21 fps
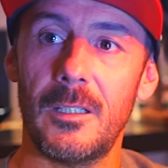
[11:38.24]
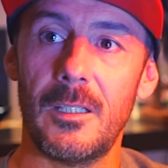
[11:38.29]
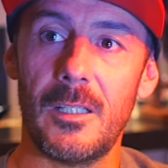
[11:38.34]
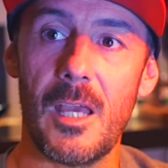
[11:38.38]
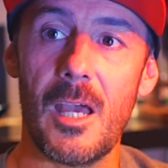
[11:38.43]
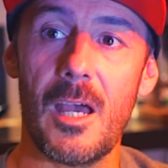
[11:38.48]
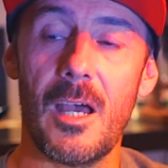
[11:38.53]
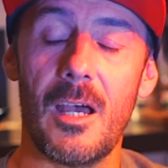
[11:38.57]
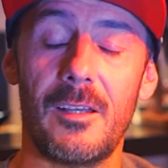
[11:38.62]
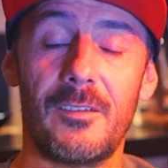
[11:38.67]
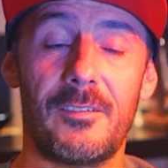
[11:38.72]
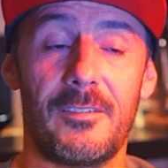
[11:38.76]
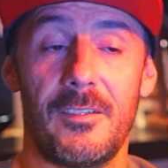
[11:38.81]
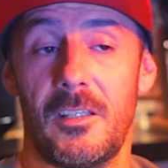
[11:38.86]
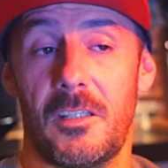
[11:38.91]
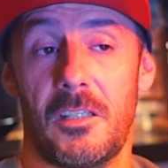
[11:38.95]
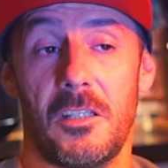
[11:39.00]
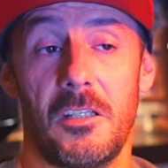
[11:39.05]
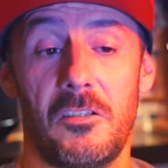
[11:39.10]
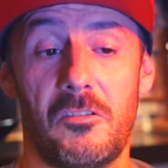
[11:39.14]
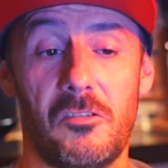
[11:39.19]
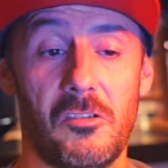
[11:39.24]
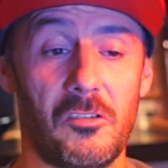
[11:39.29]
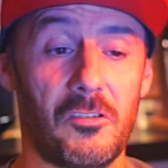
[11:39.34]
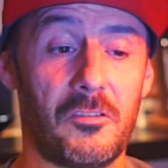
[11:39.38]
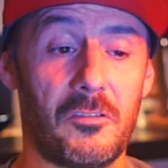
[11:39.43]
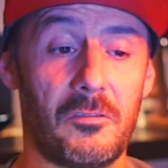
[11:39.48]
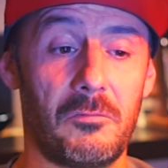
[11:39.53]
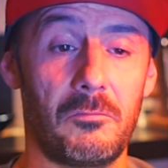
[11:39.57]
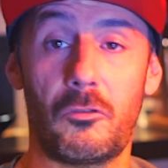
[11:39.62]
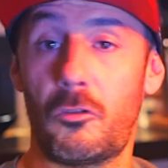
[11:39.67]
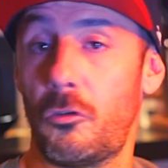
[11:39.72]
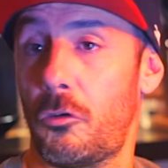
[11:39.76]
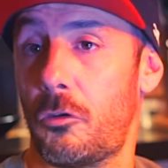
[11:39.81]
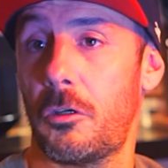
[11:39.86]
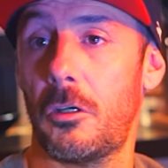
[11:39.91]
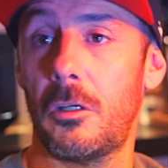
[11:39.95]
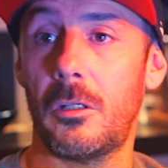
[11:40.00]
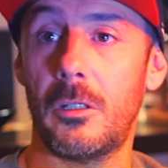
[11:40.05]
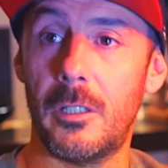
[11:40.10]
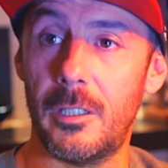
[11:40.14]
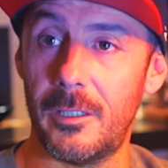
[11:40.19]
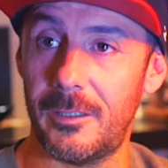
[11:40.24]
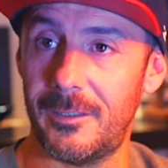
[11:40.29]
Yeah, I think he's just too good.